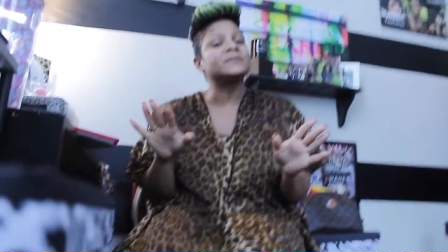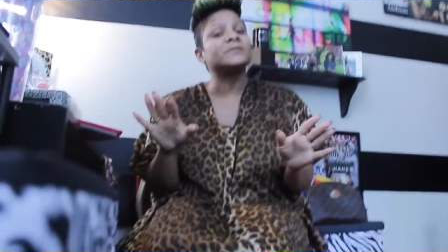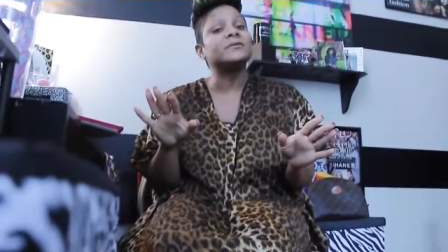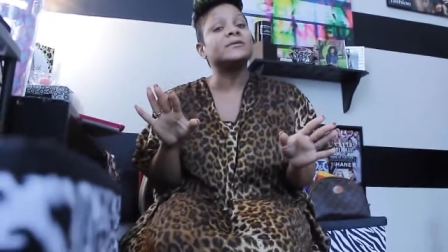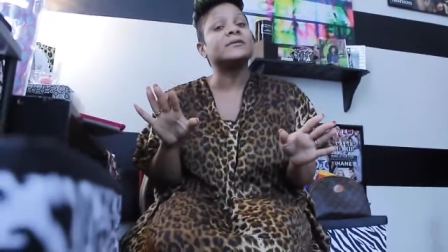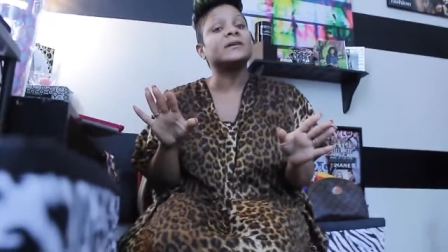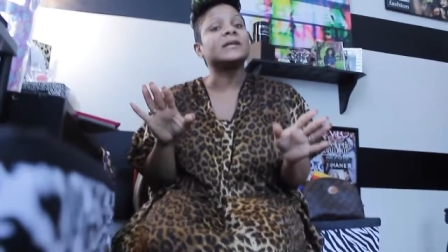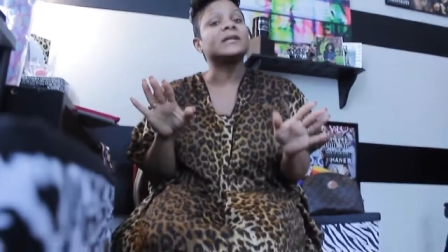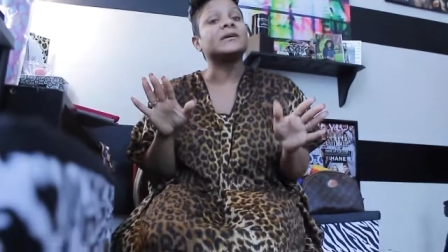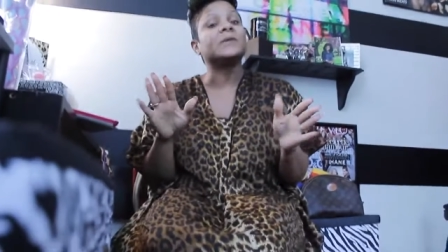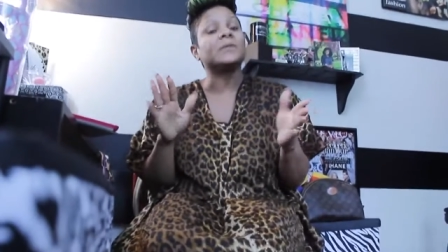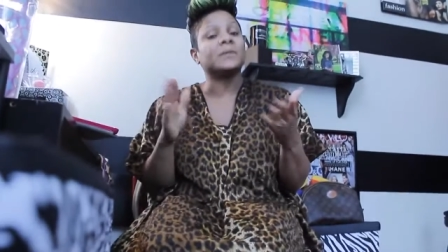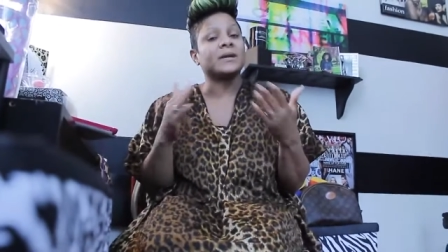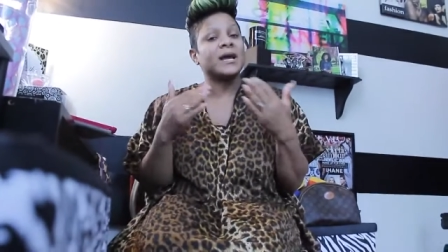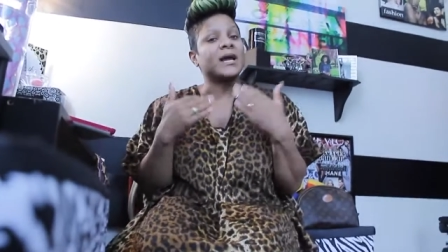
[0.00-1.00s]
story
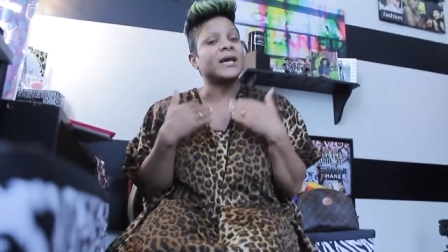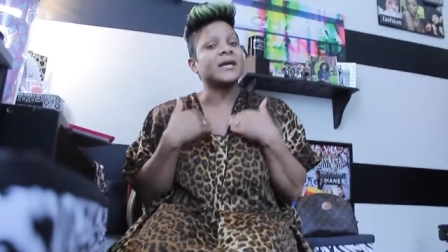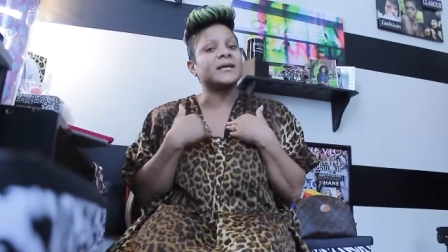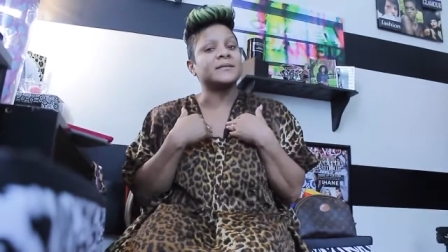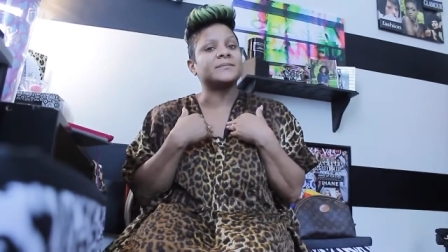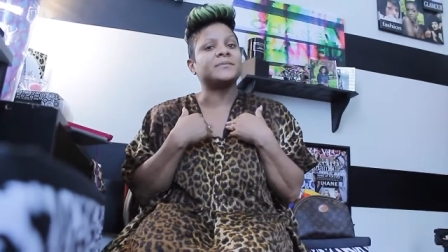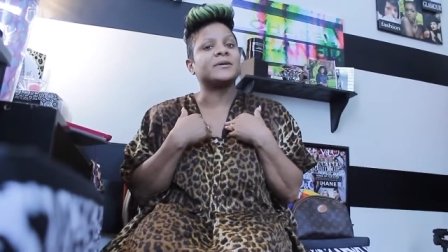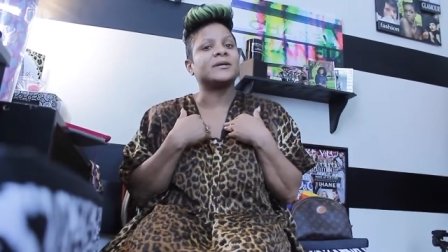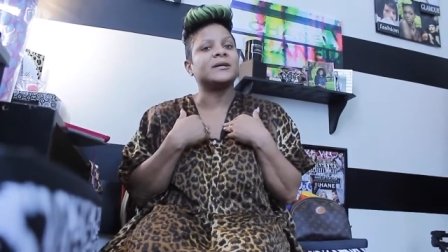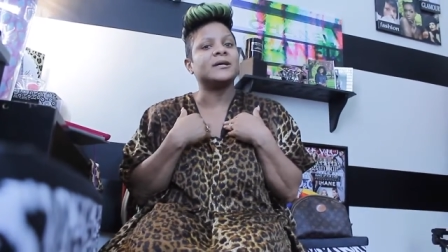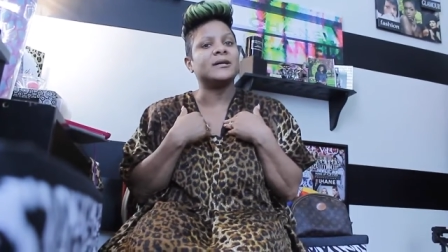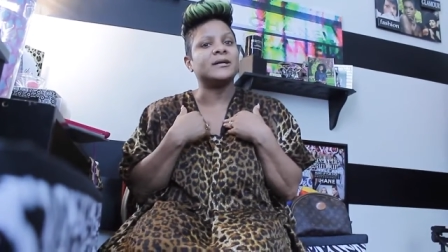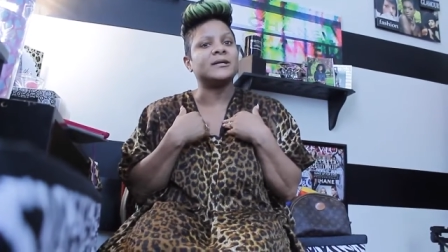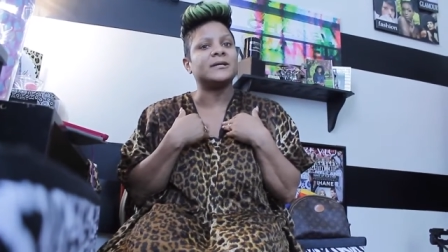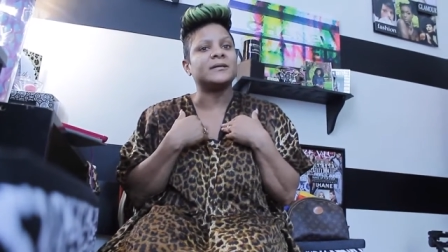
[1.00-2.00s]
when I came to pick
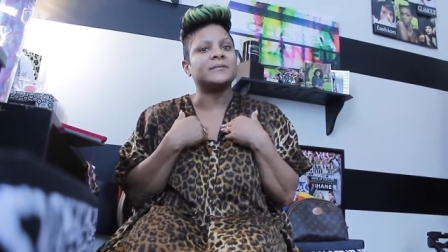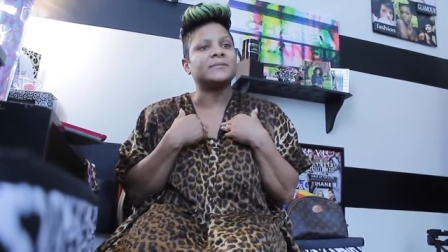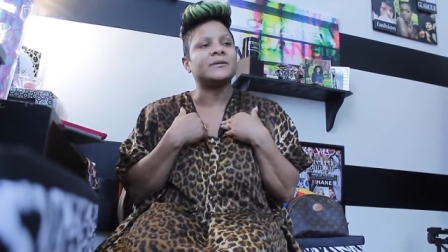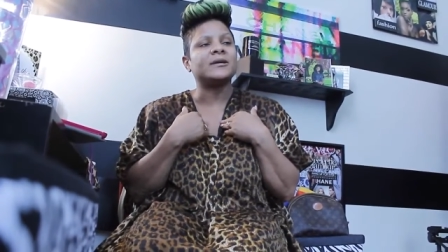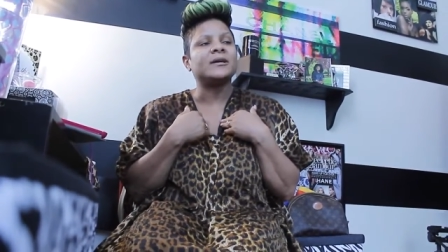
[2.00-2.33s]
her up.